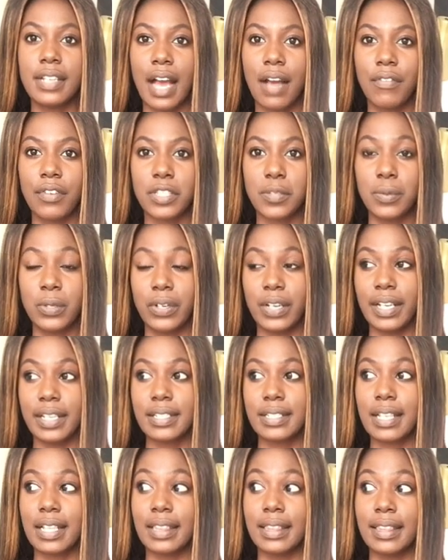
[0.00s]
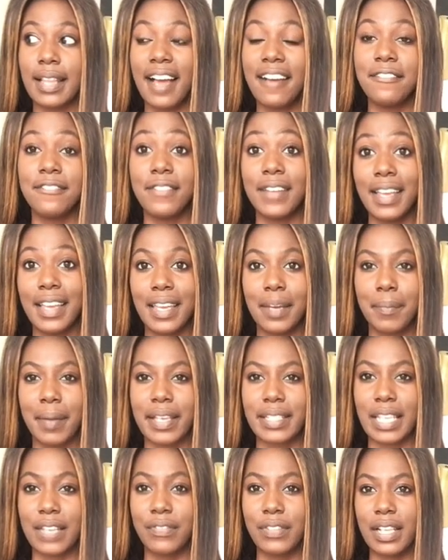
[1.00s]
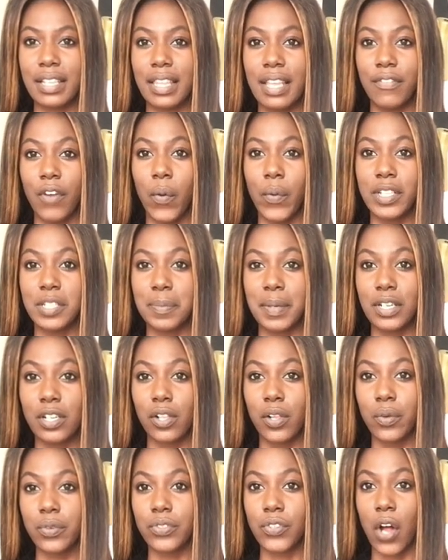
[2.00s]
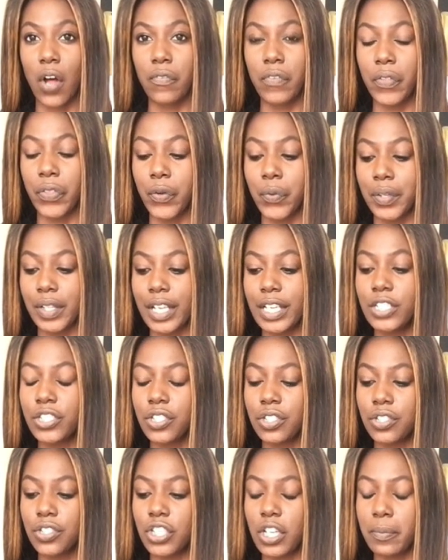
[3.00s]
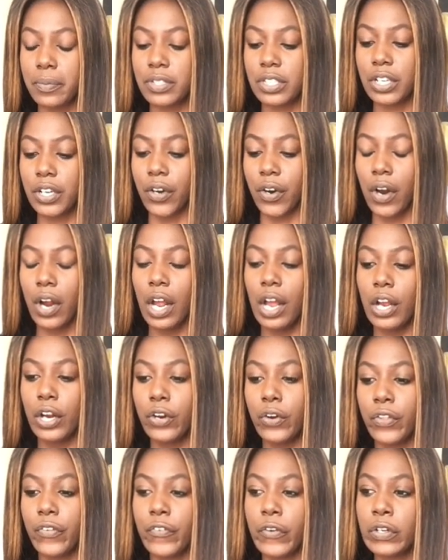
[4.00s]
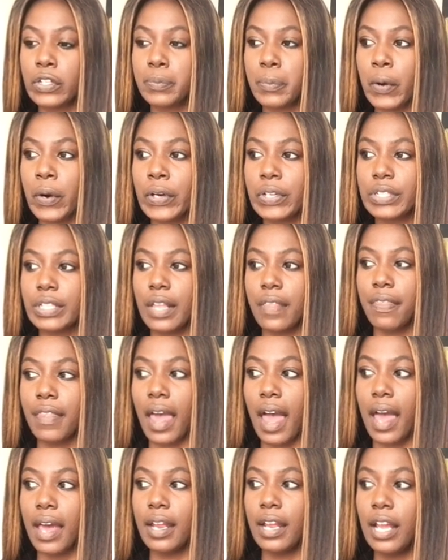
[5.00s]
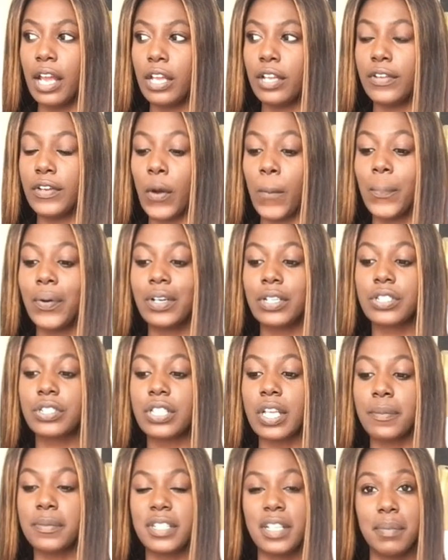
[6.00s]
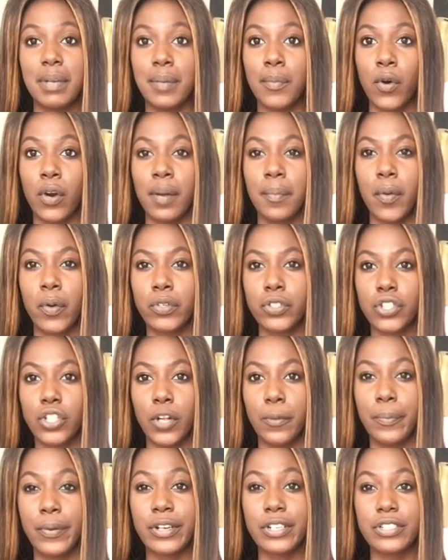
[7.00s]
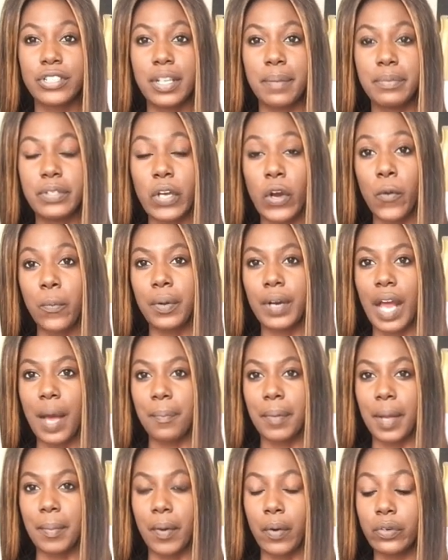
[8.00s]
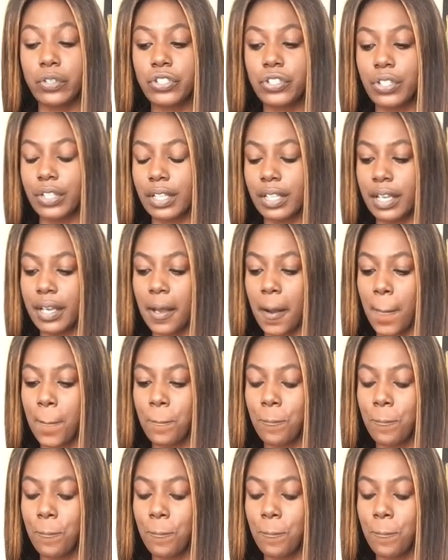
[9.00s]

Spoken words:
to have experience loving, because I feel like they've always been closed off in their relationships here. You're the first person that, you know, pushed them to be more emotional, pushed them to open up emotionally.